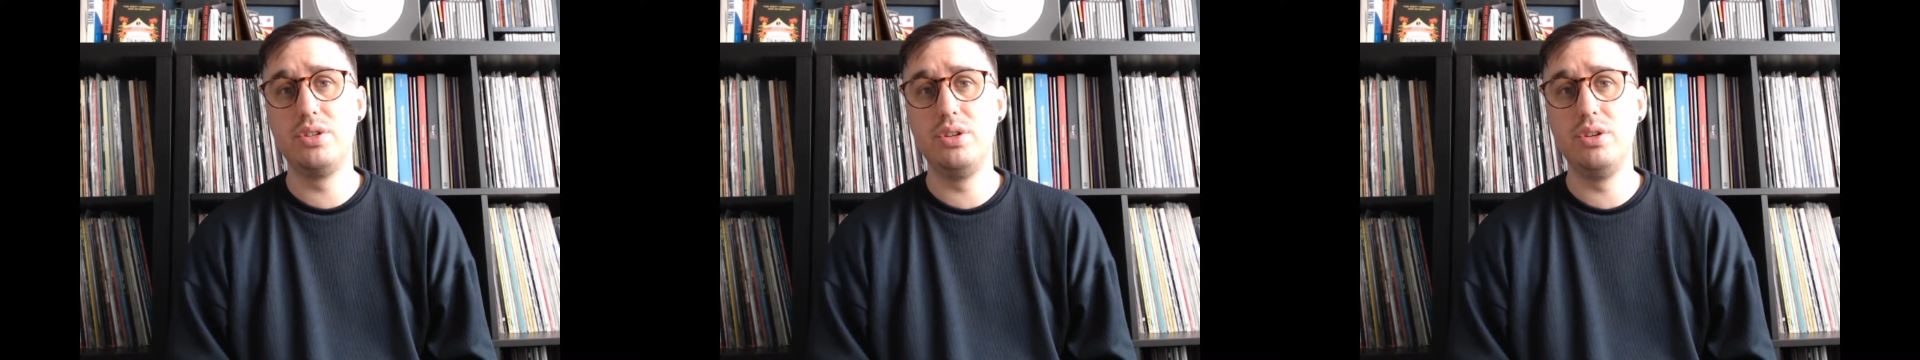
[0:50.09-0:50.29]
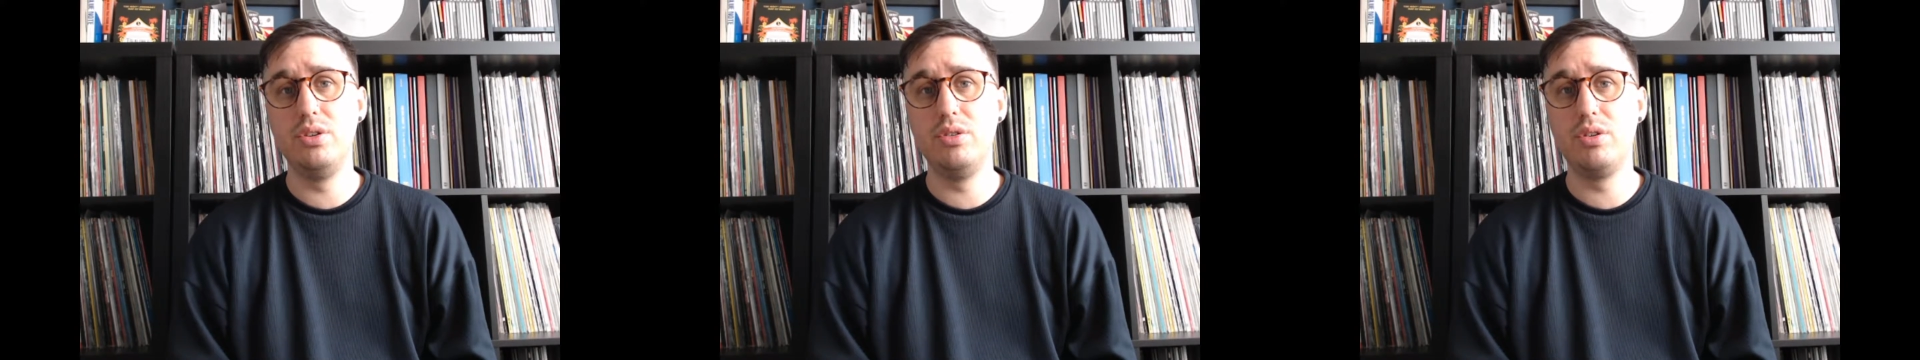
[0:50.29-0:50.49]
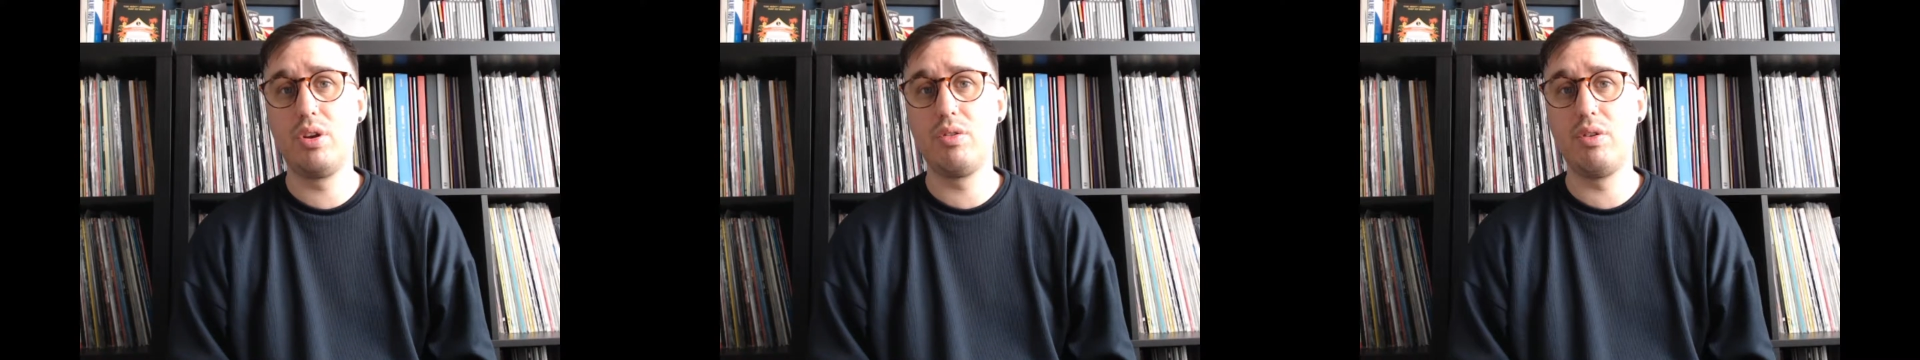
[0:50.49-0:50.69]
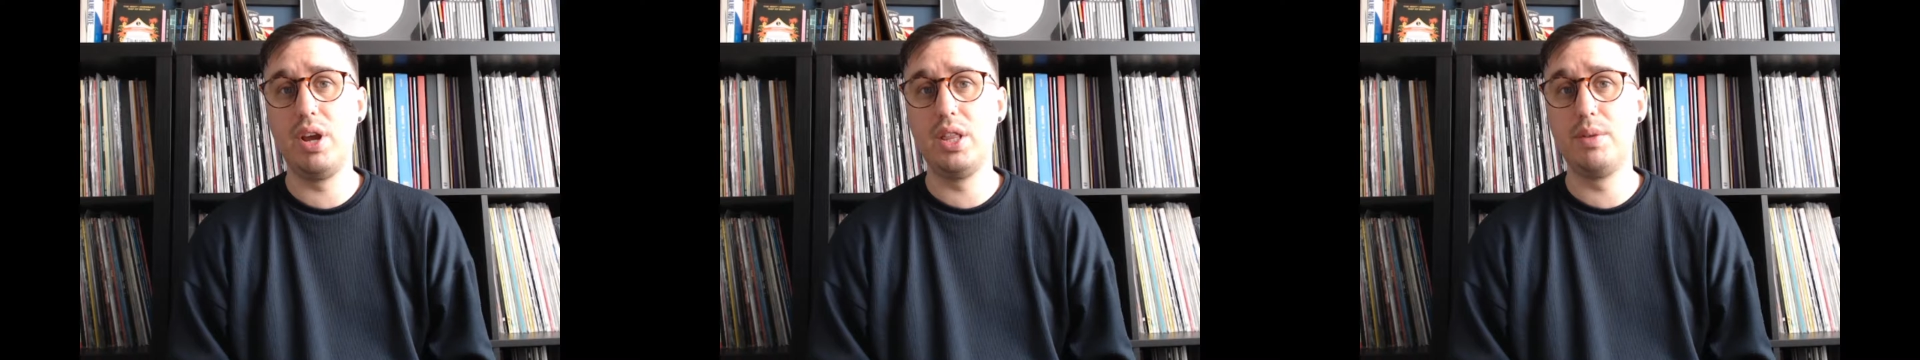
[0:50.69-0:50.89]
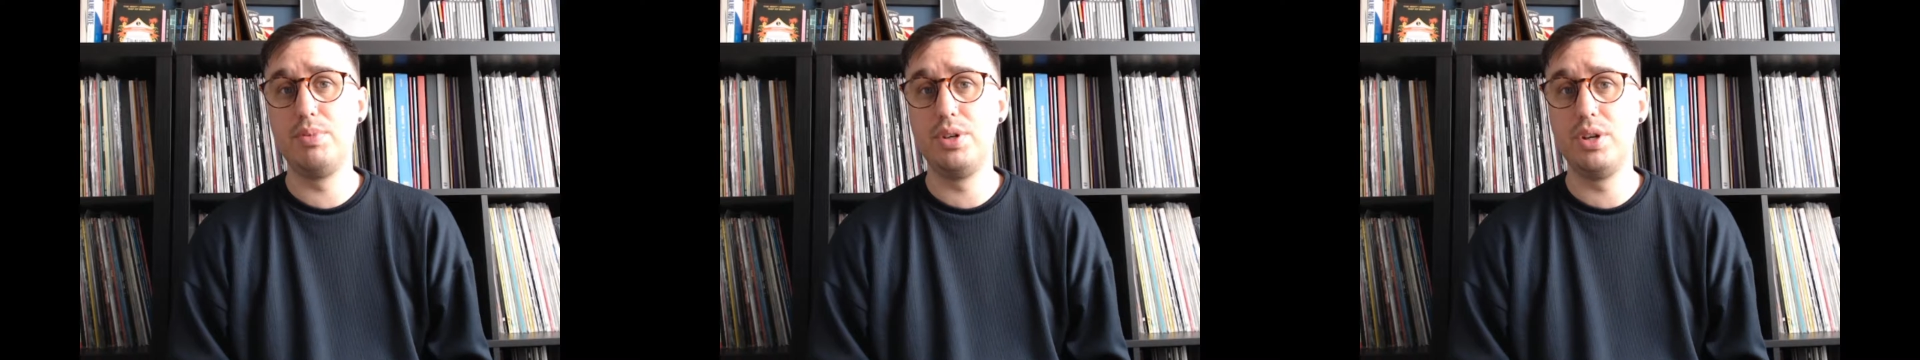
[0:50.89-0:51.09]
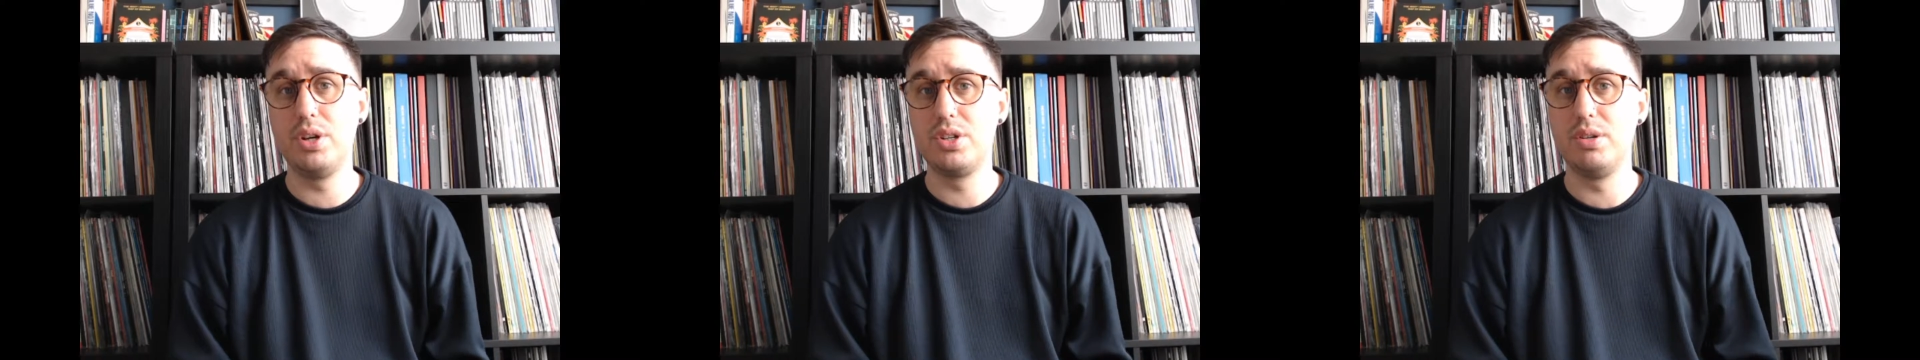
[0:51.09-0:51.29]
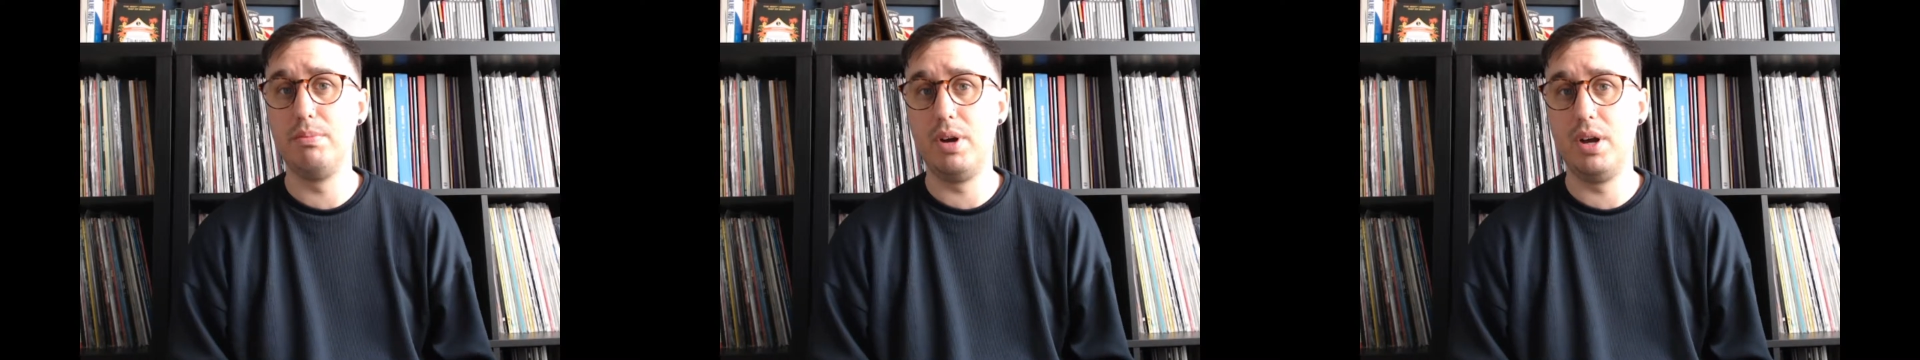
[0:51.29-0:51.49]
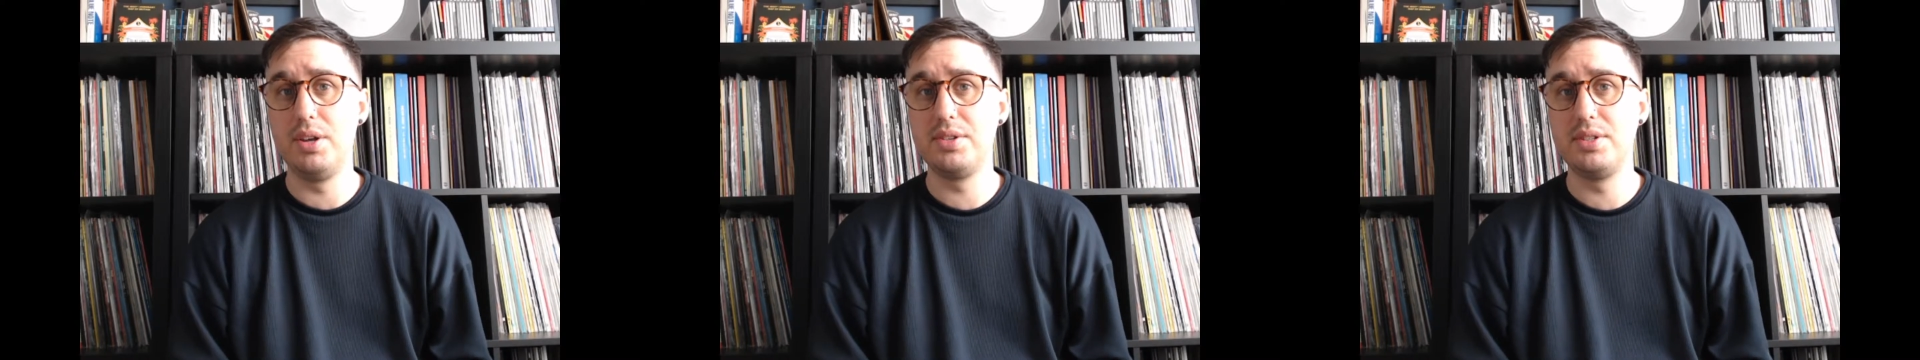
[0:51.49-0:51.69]
to create the production
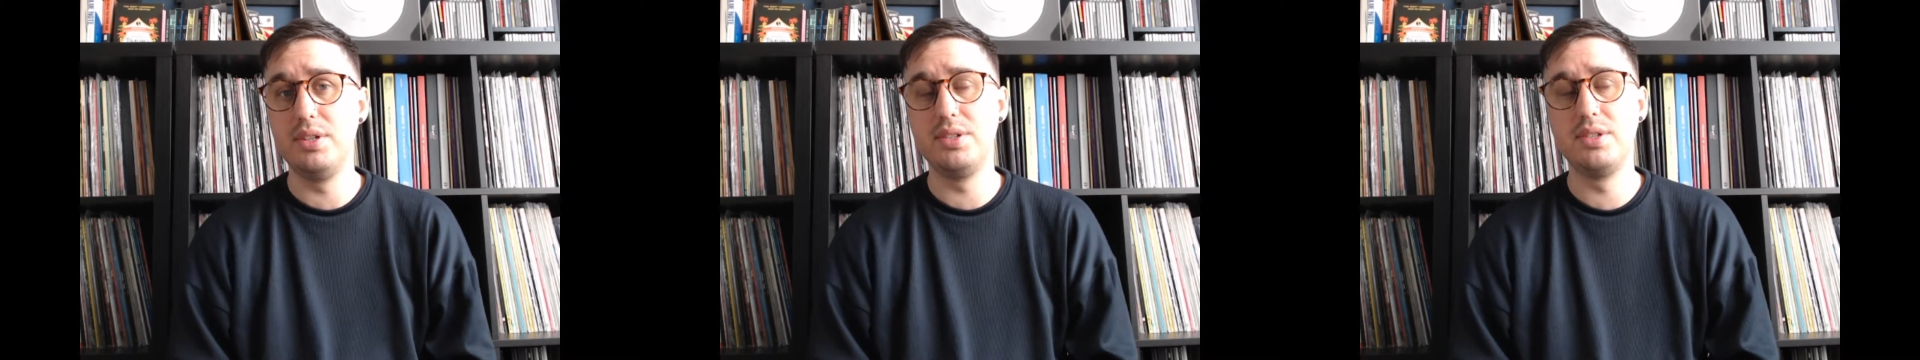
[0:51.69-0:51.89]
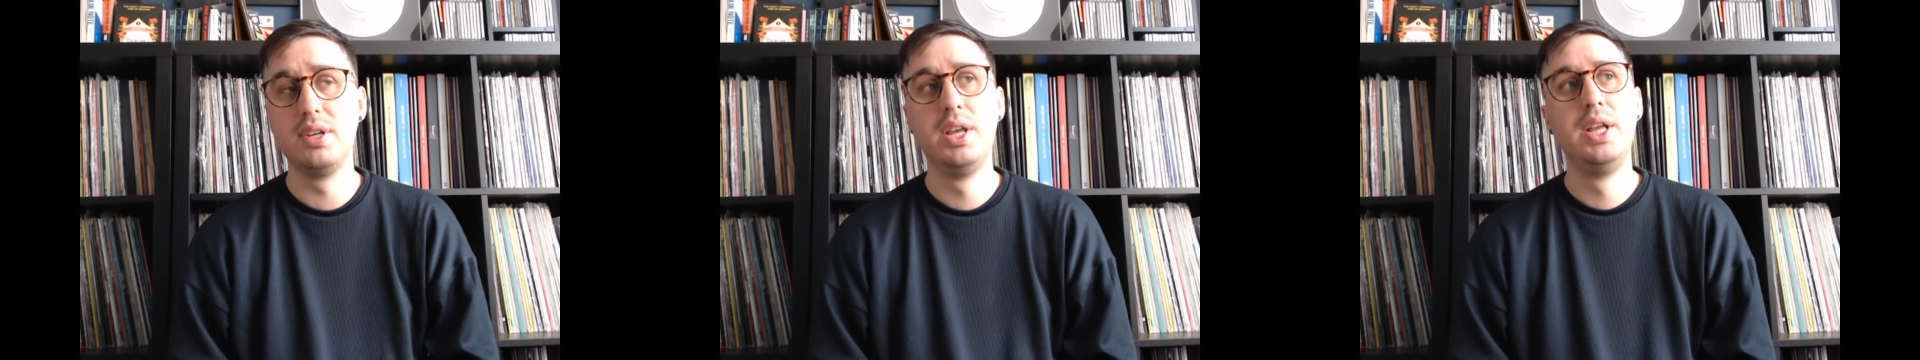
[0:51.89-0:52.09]
masters.